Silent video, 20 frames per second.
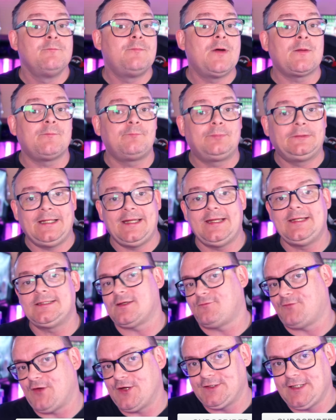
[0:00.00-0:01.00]
but
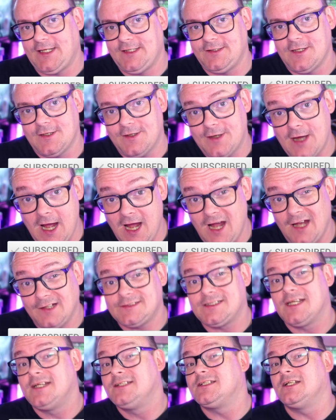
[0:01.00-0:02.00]
please find it in your
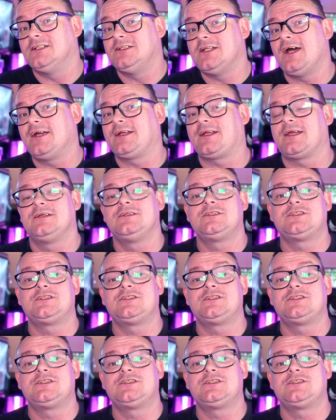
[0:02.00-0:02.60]
hearts to like,